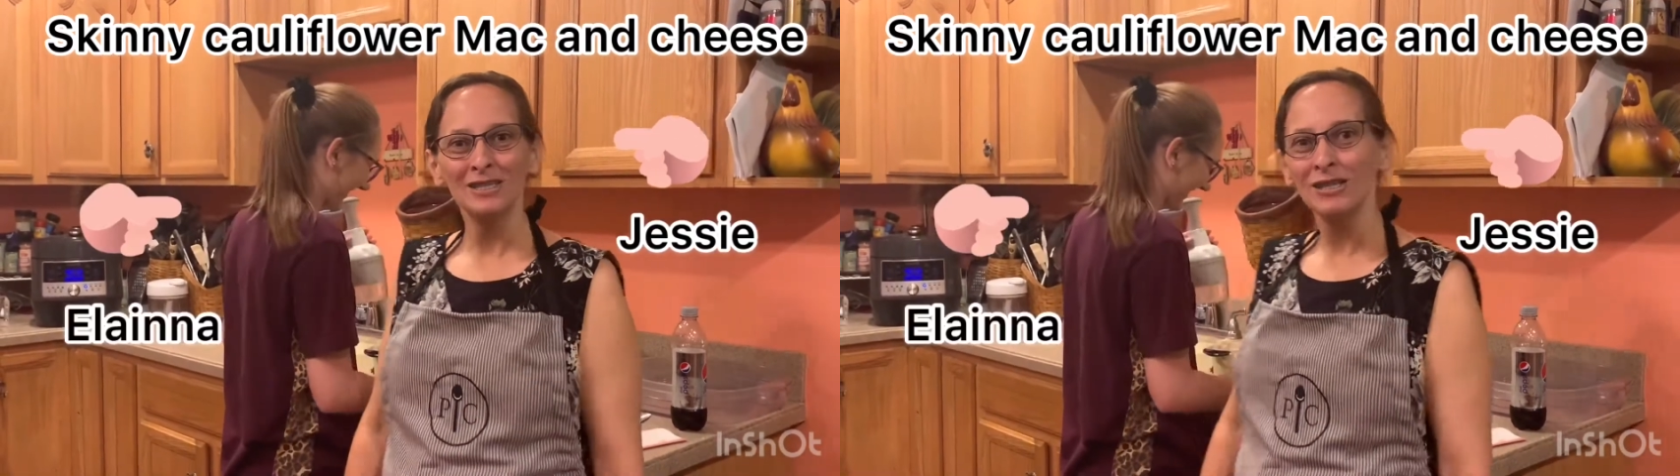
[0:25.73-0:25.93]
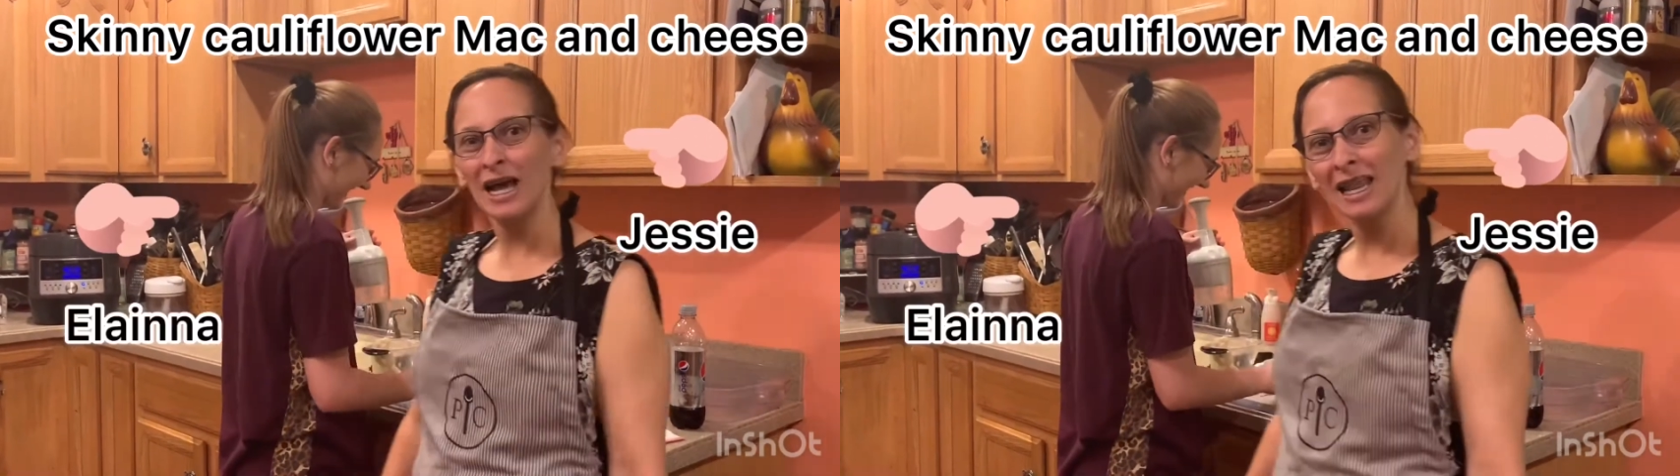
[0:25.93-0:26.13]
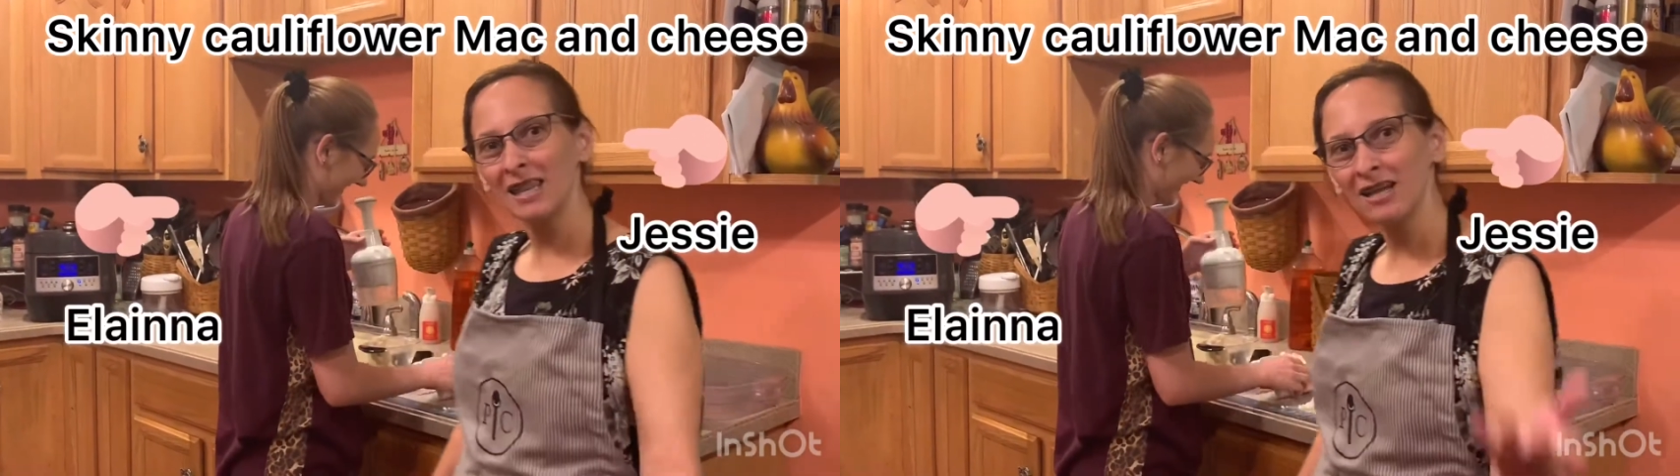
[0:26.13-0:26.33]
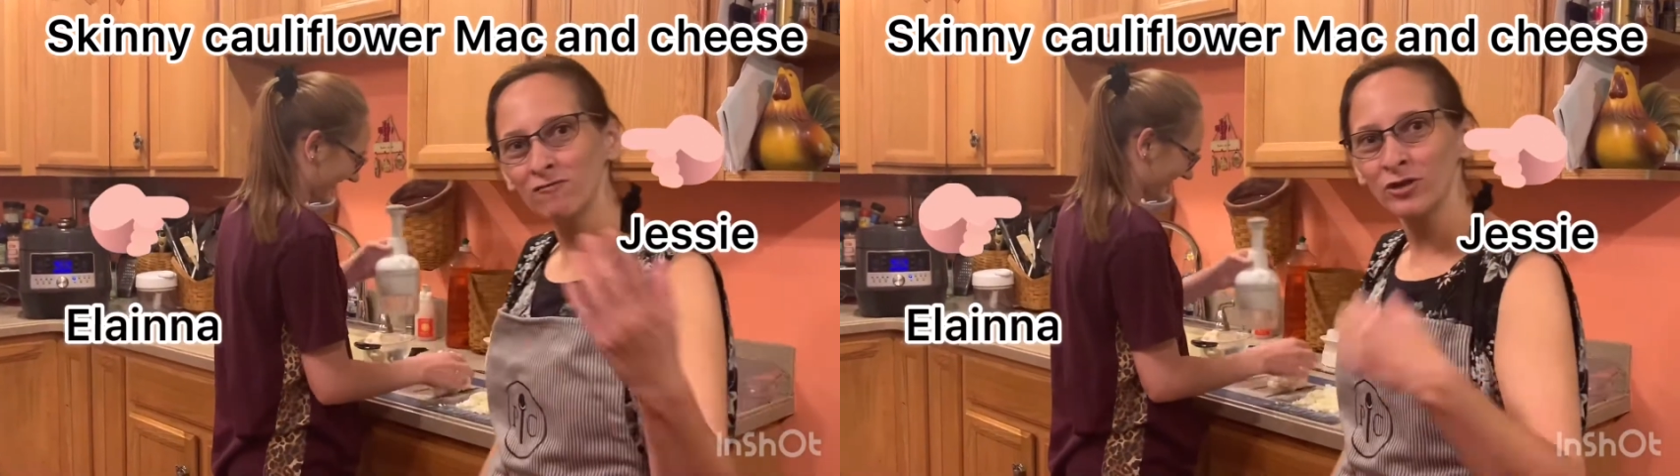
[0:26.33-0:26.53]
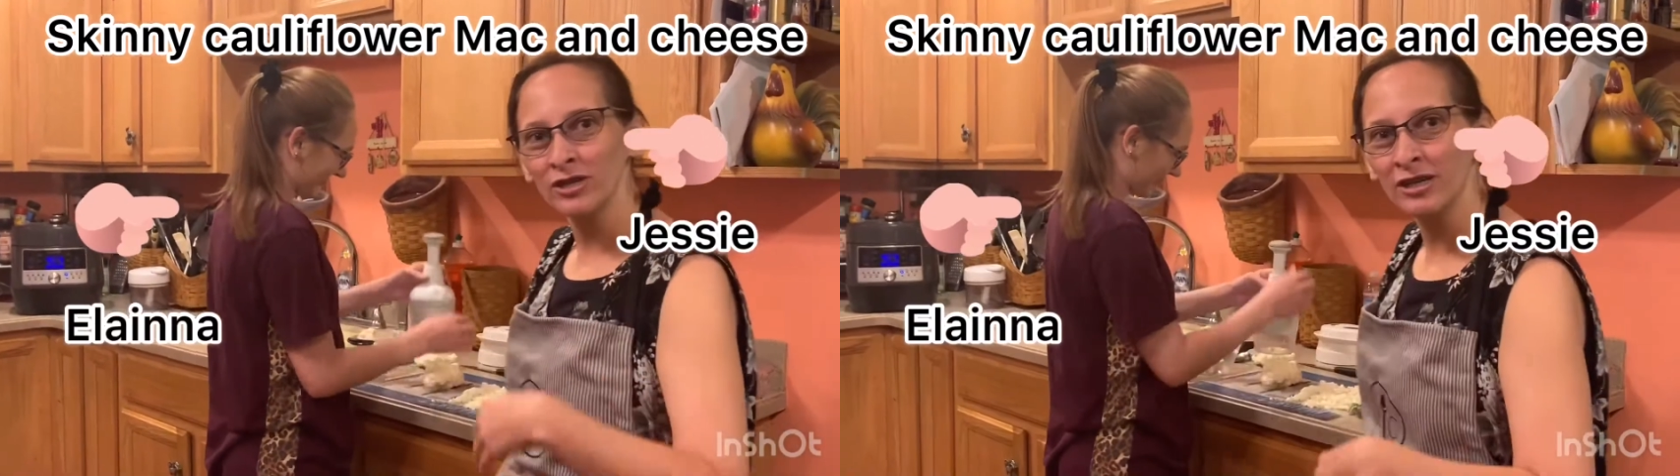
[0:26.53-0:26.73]
I'd like for
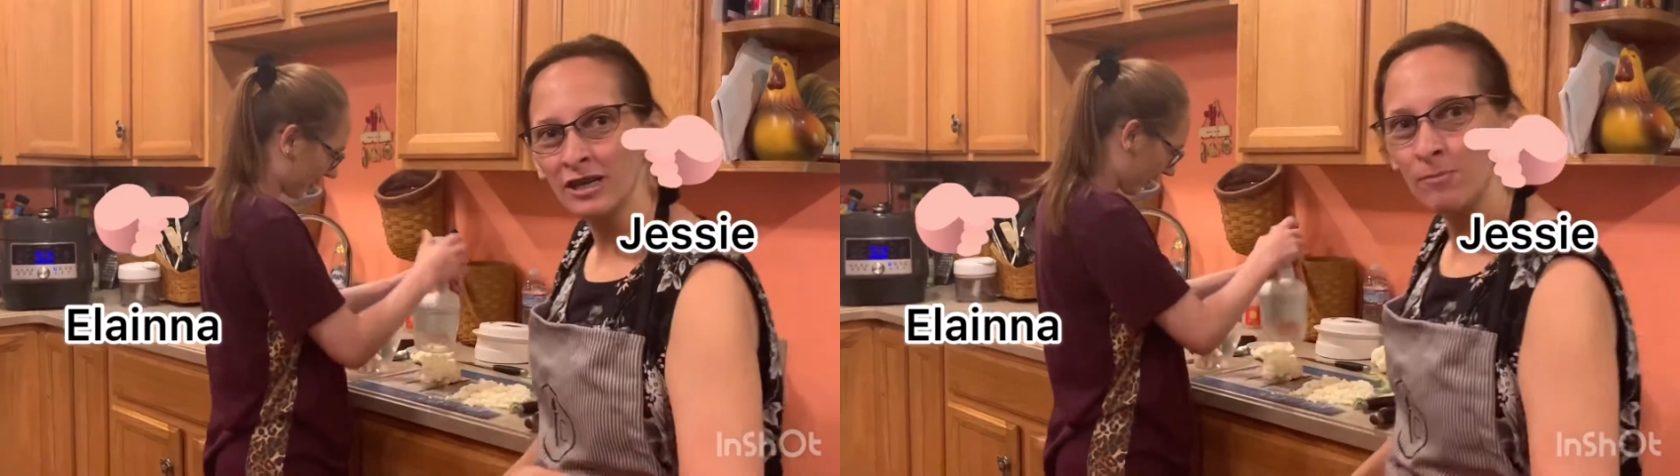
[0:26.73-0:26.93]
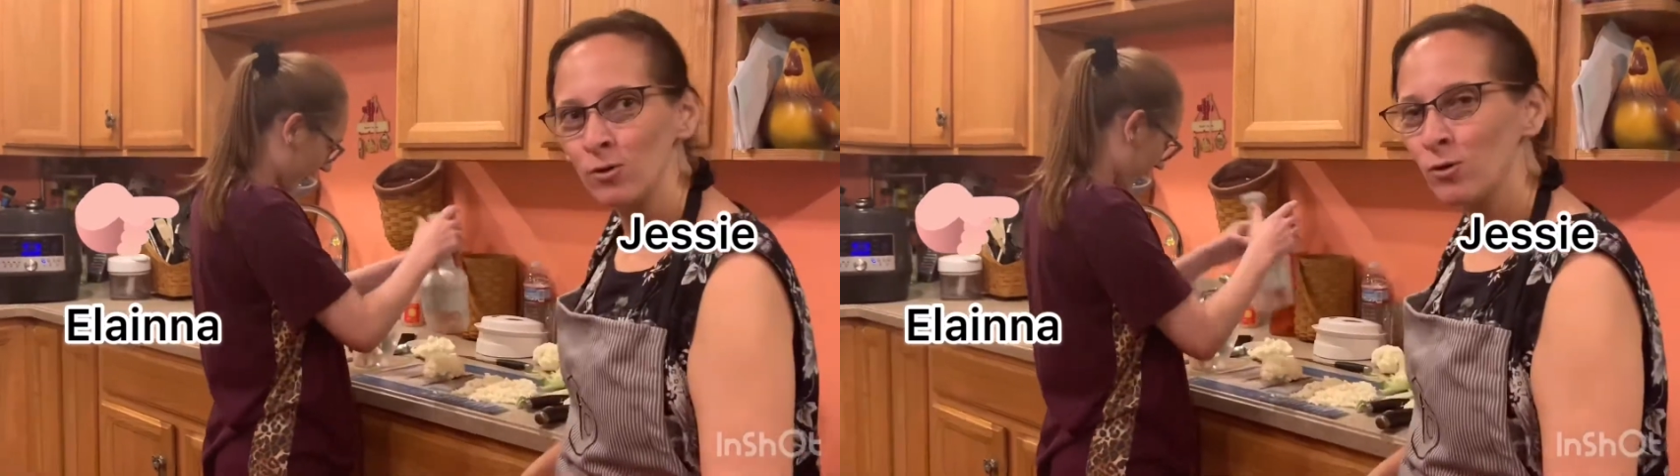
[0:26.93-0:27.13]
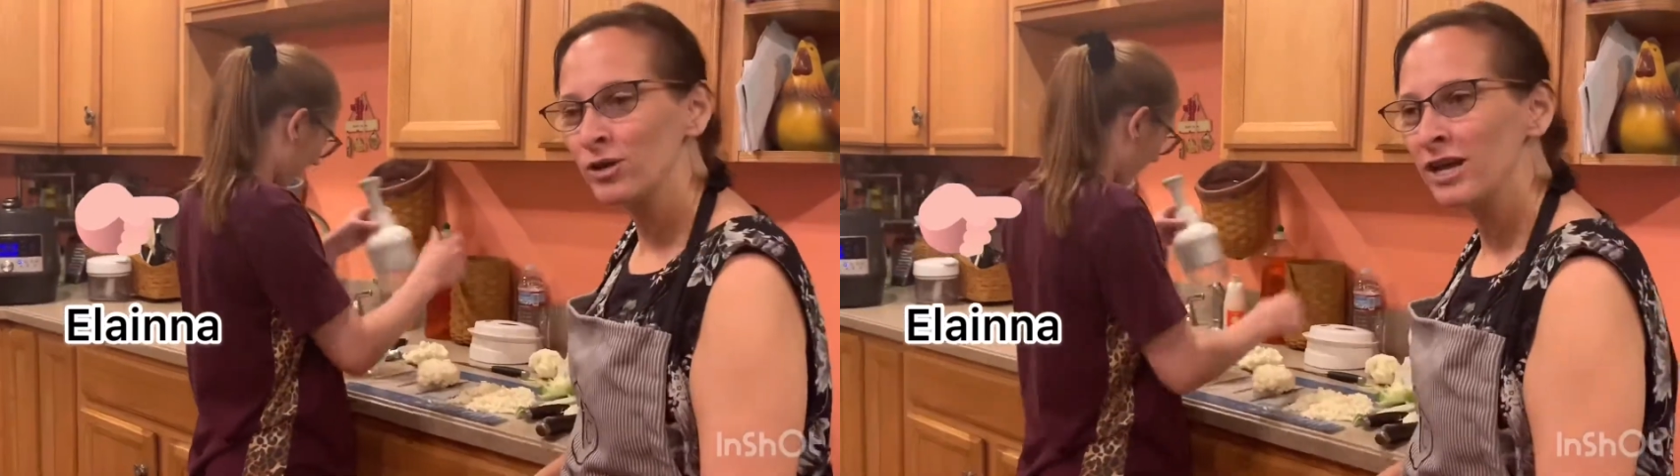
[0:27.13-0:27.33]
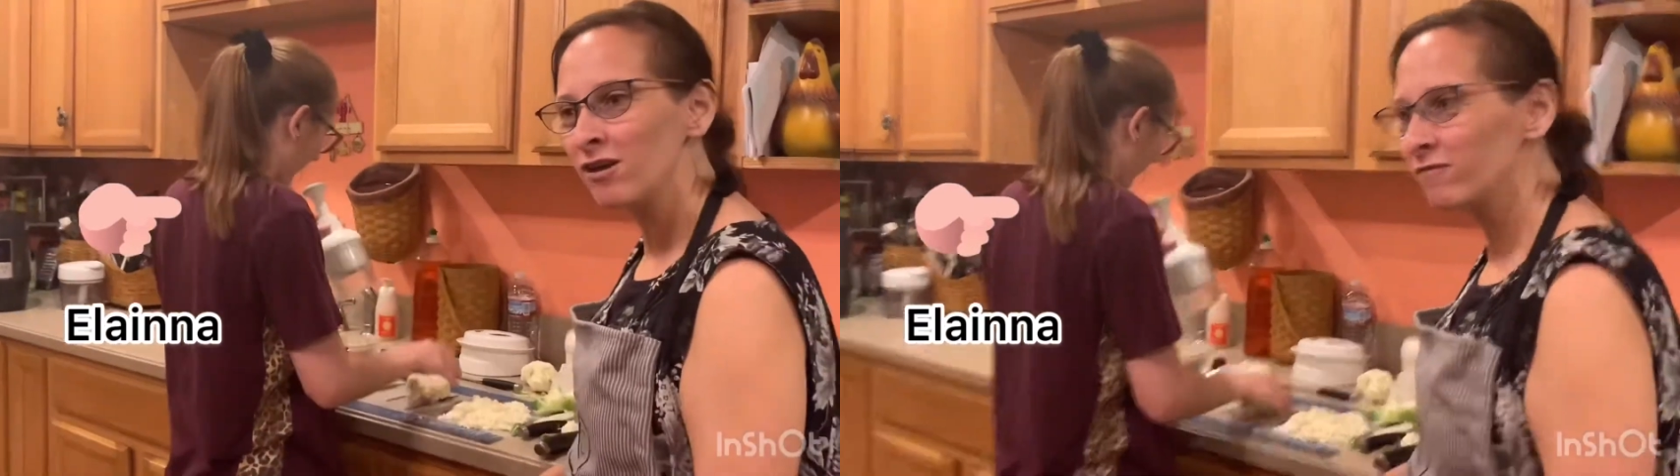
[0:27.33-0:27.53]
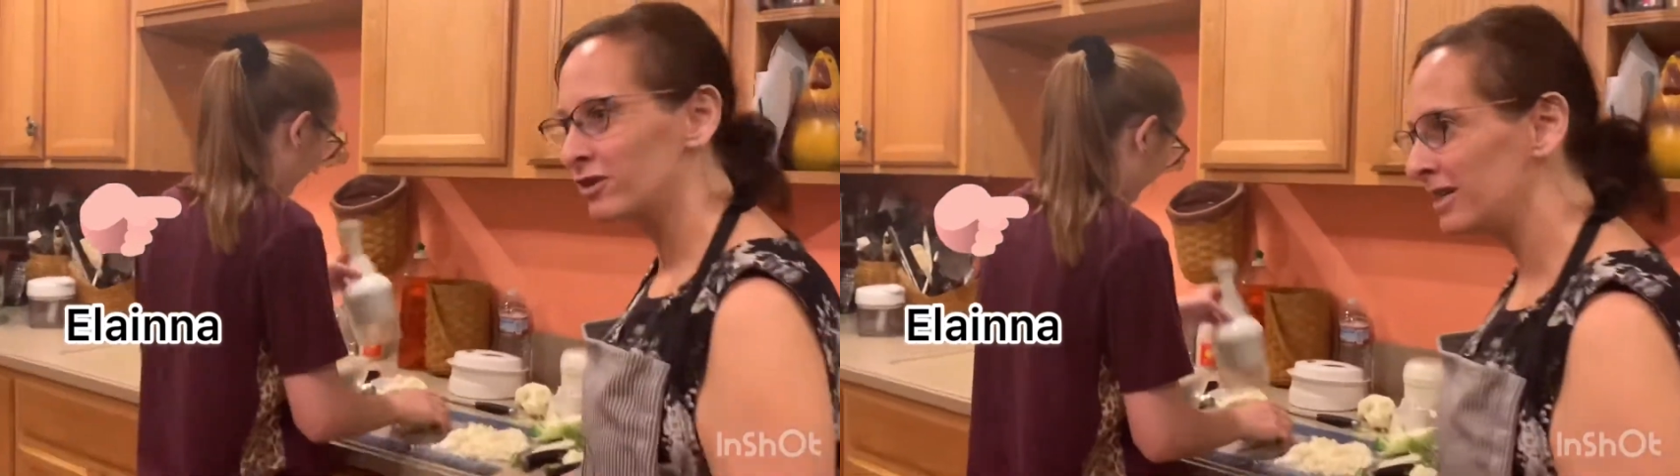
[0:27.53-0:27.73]
you to come on
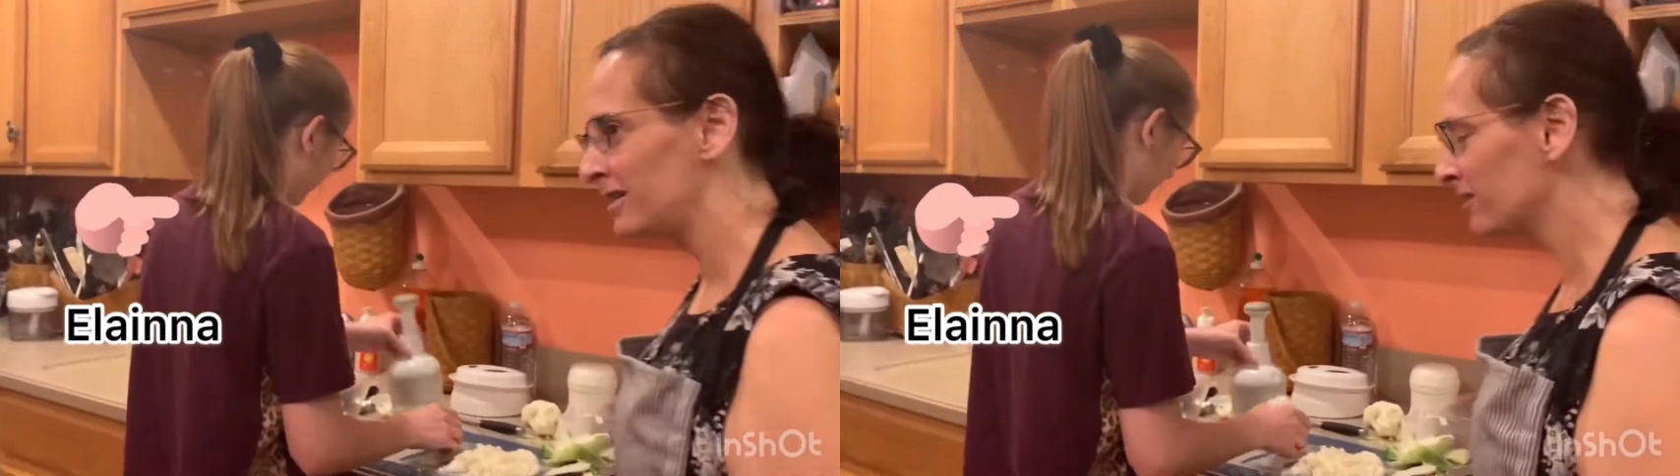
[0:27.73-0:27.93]
over here.